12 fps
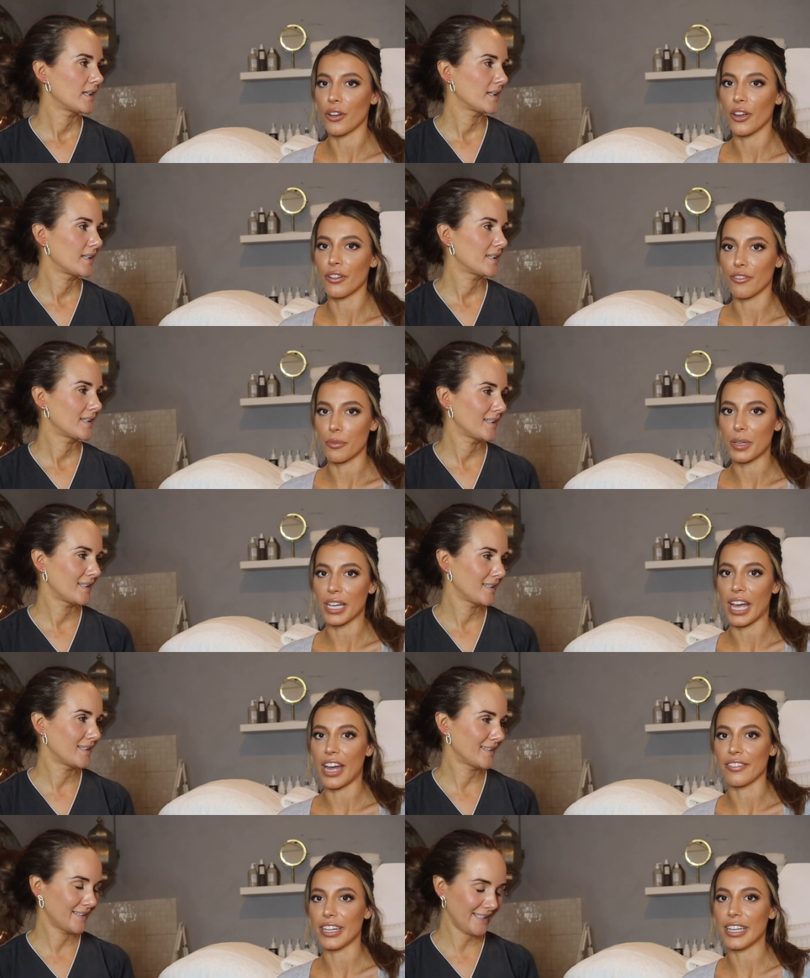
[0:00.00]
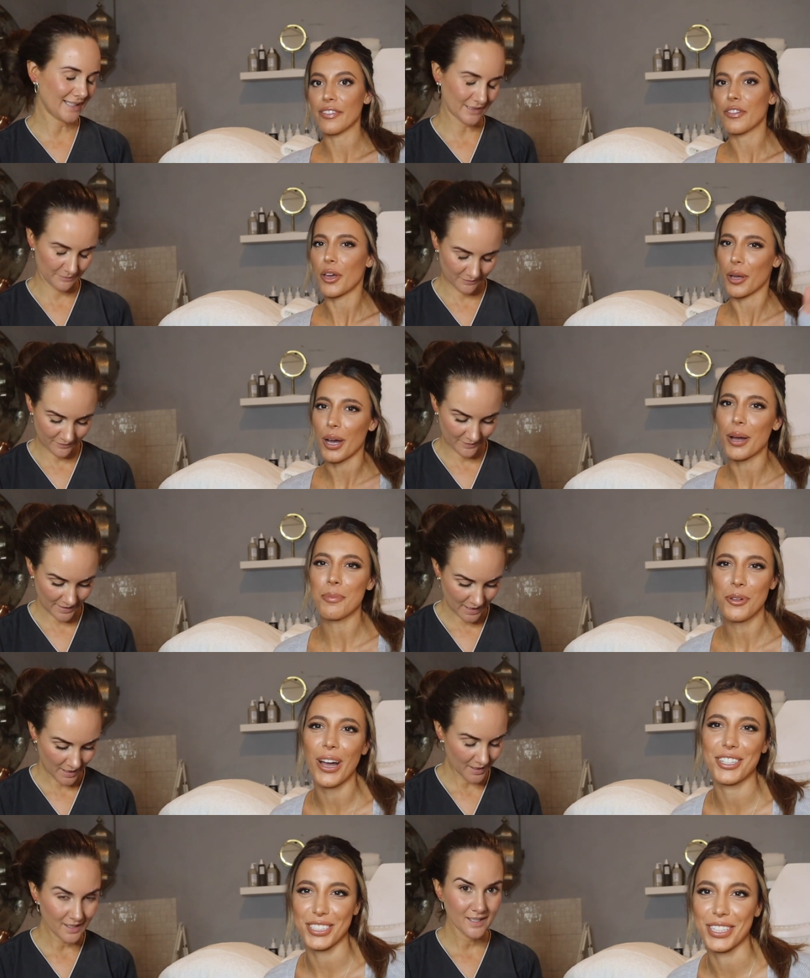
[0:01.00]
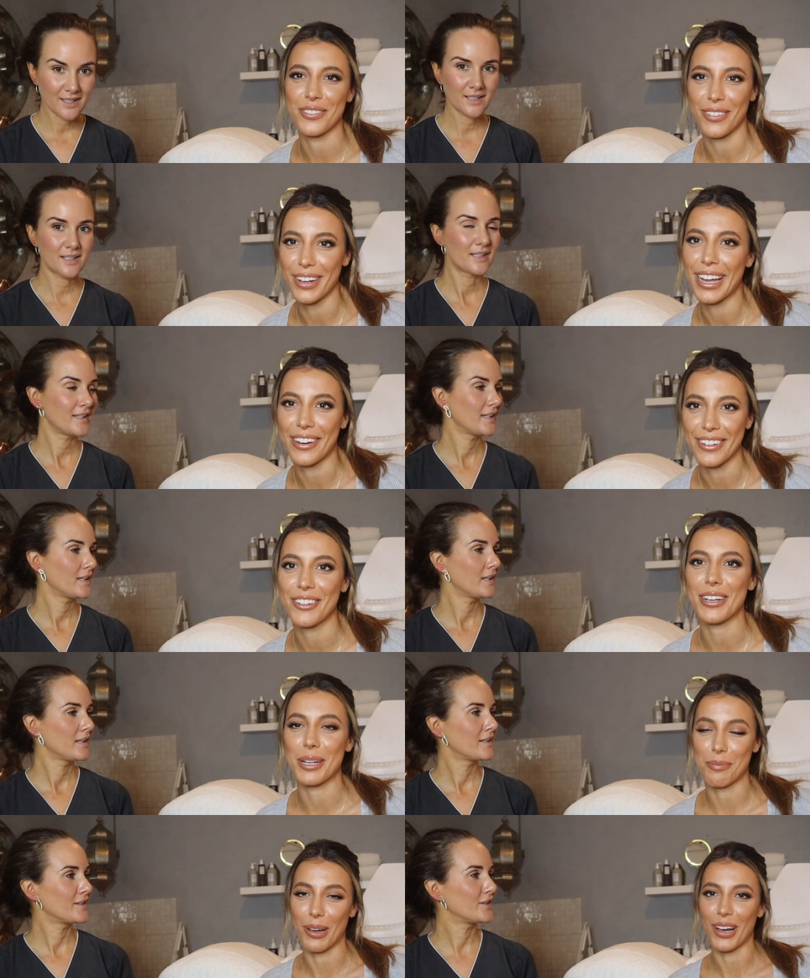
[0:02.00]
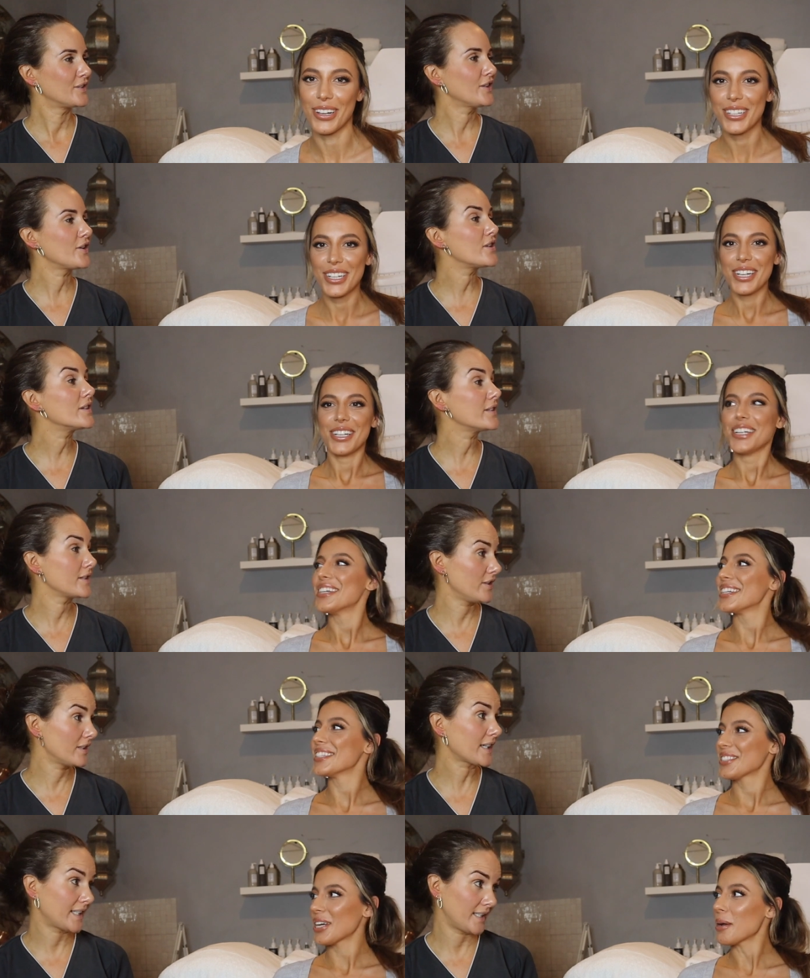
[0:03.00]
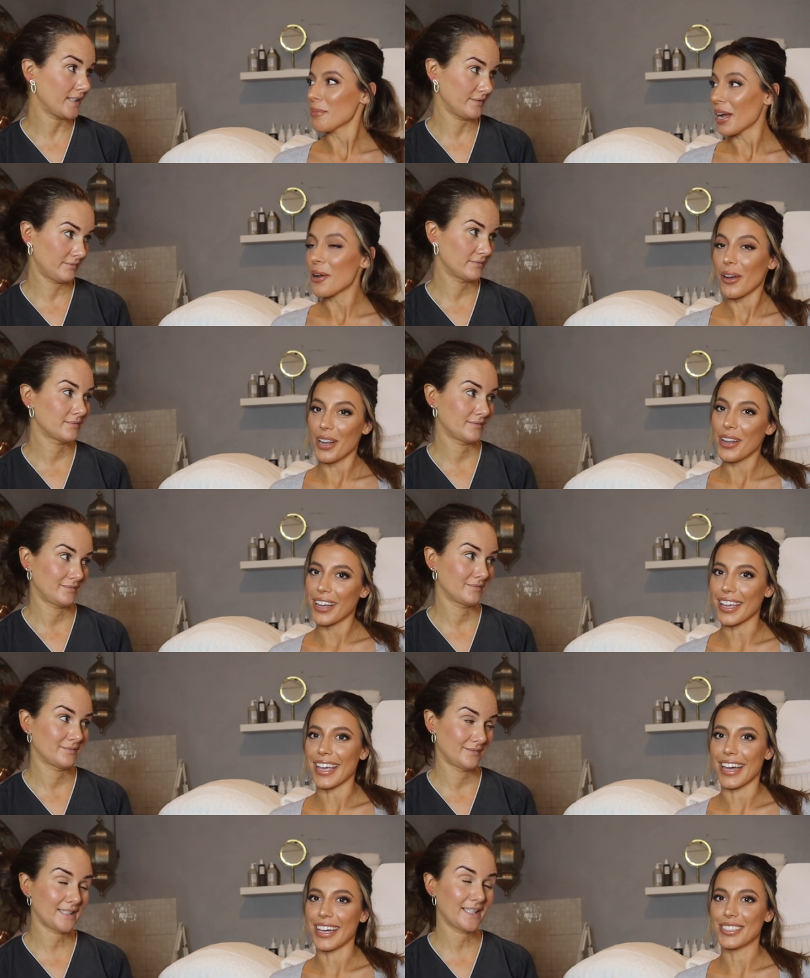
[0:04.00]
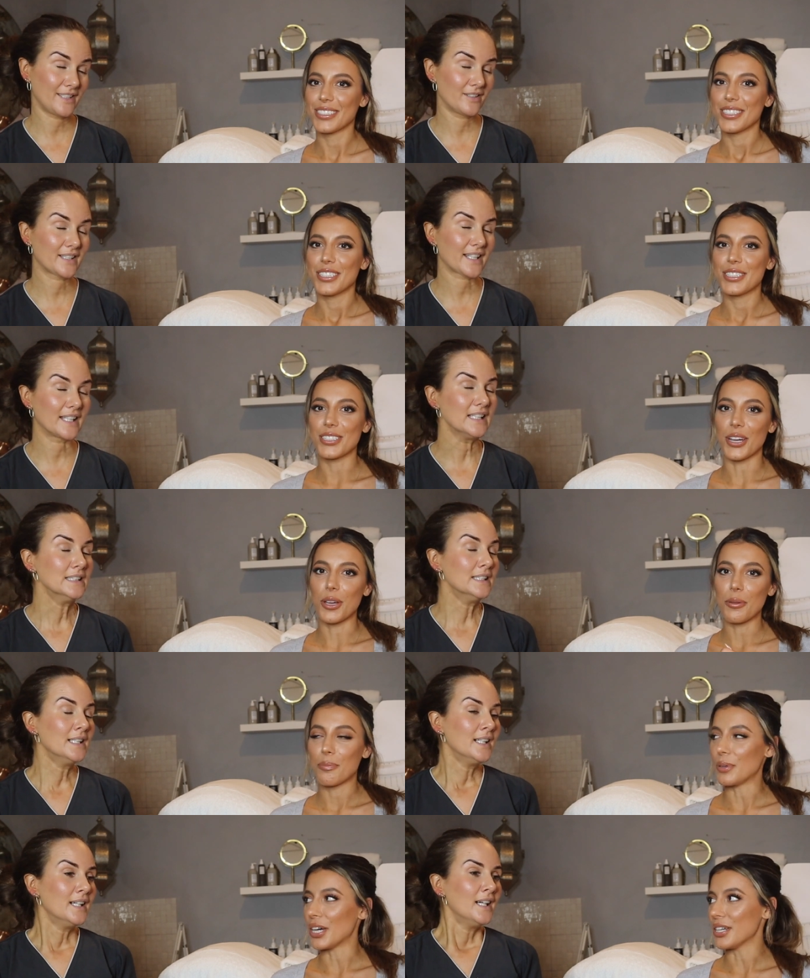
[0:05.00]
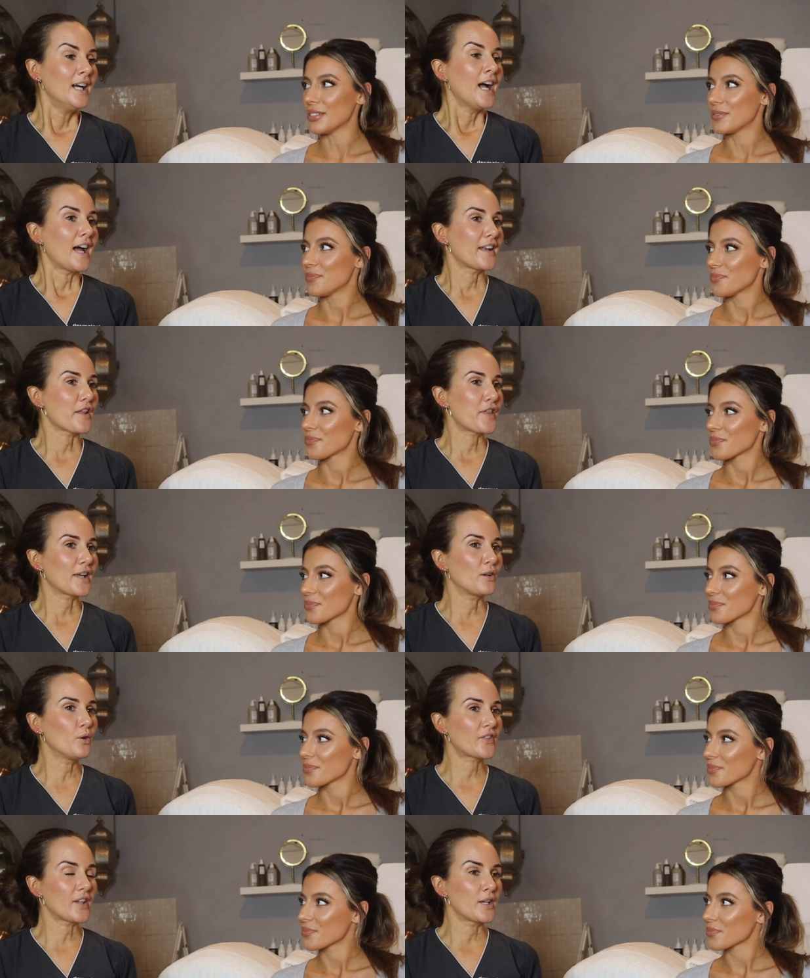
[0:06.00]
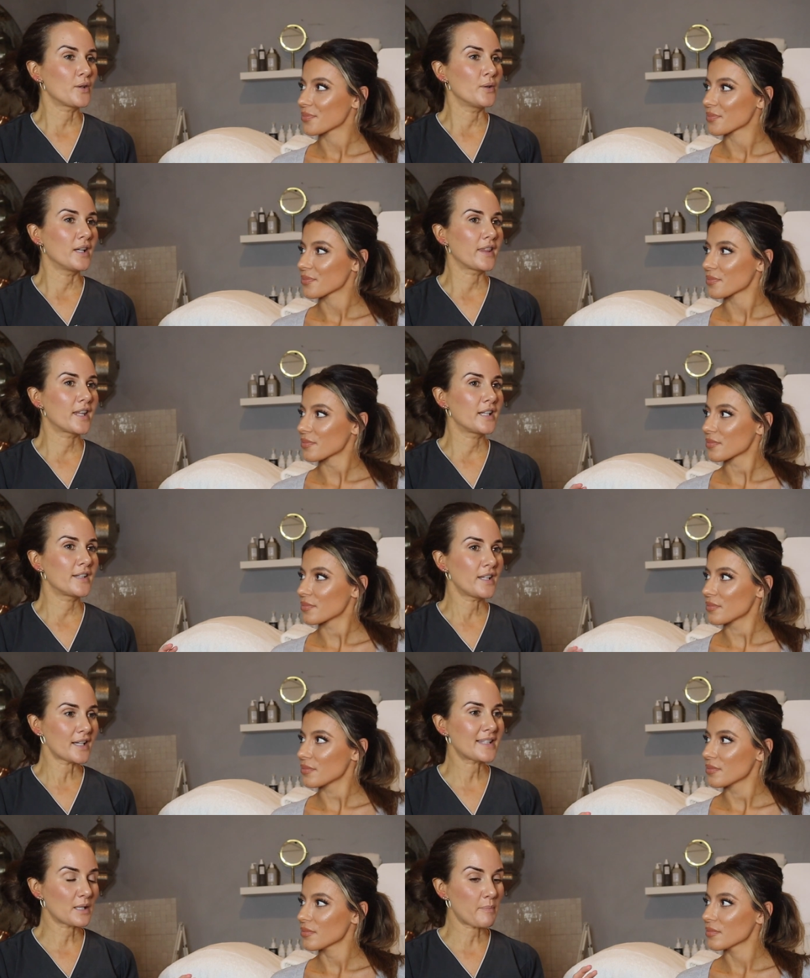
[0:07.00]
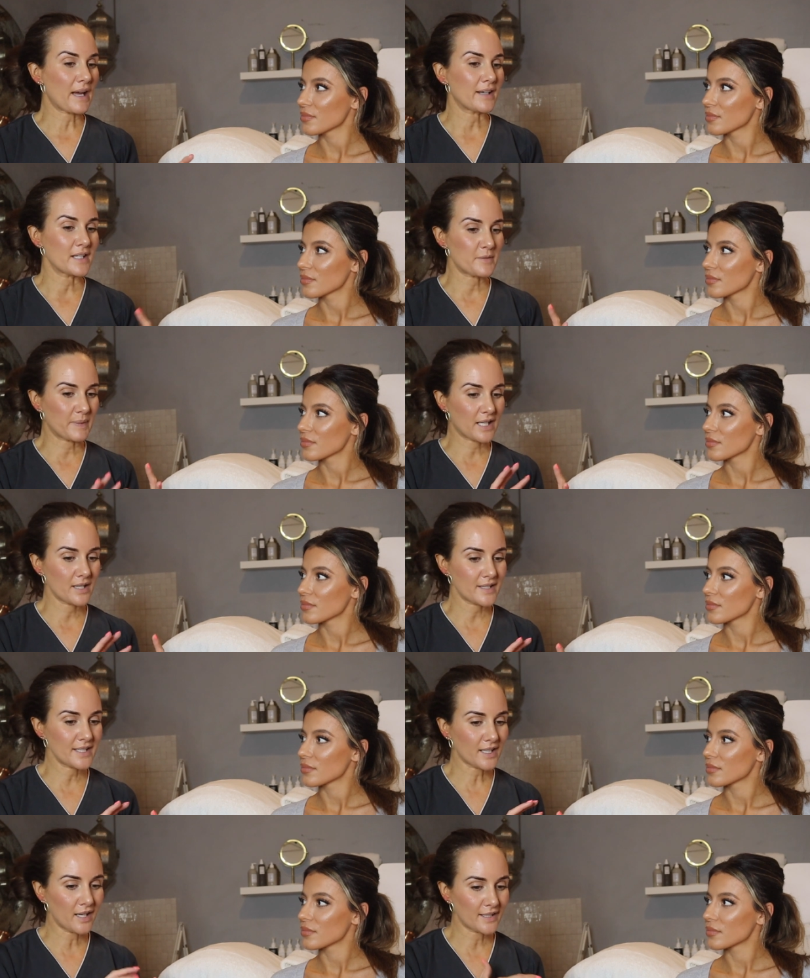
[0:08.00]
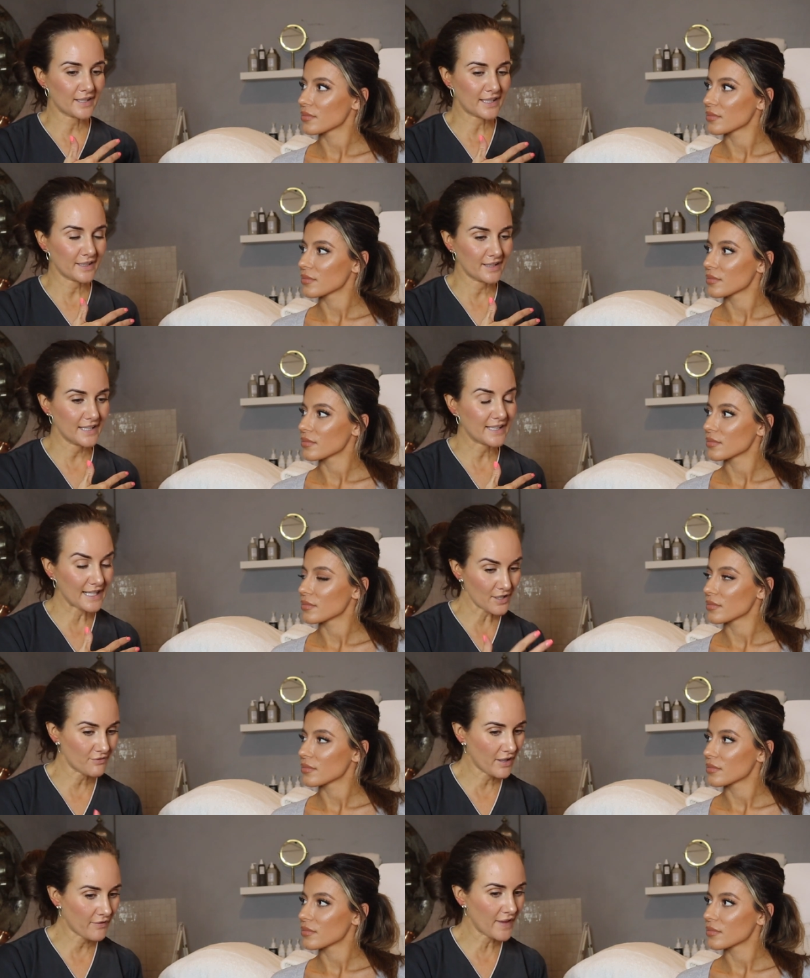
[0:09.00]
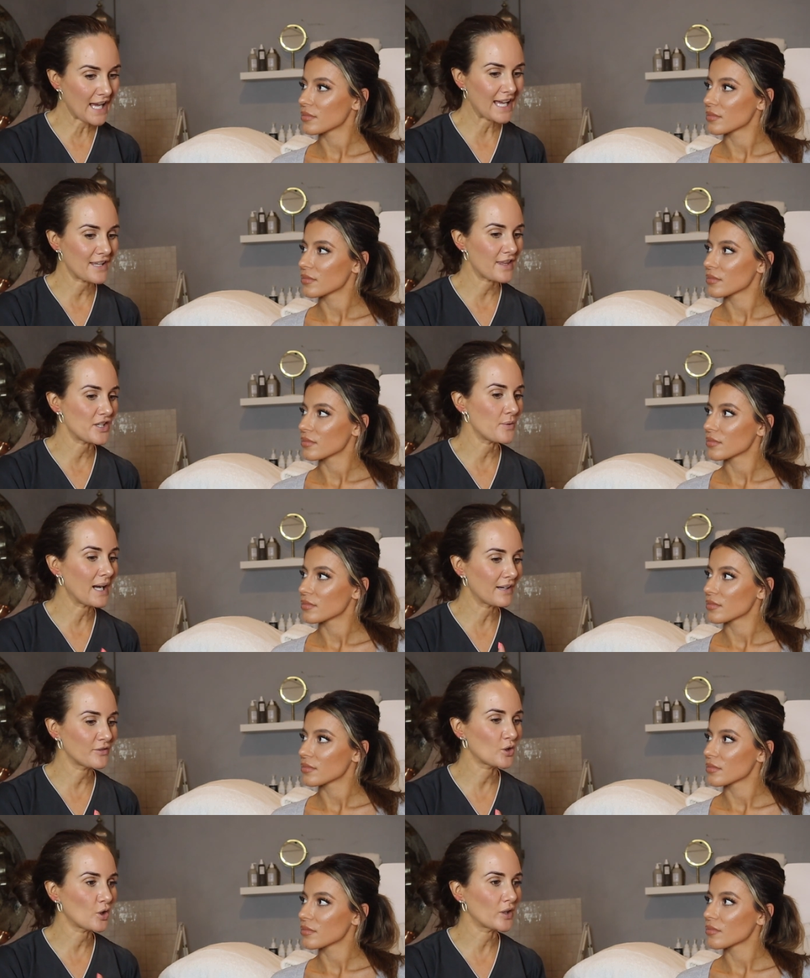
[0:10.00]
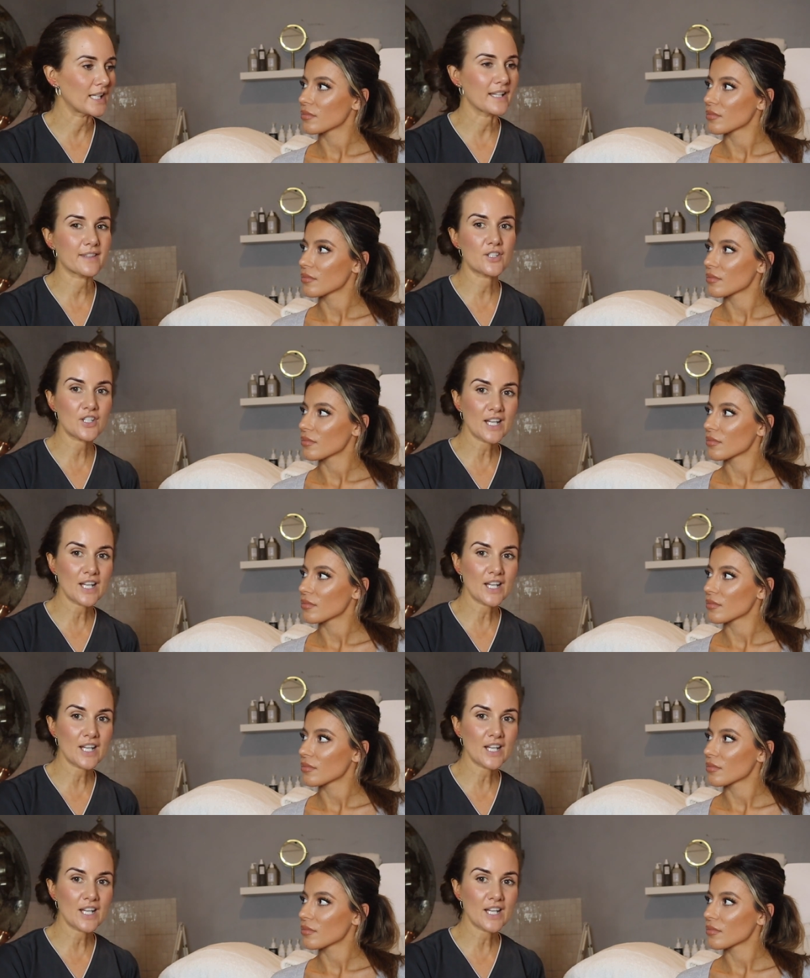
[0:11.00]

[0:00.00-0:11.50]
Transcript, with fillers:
Speaker 1: are known for being hairy. Yeah. Even though I'm not actually a very hairy Greek, but no, you're you're lucky. Am I quite lucky? Yeah. yeah, you're lucky. So,
Speaker 2: but and I think also the nice thing about it is because it kind of it gets rid of the head and you haven't got like the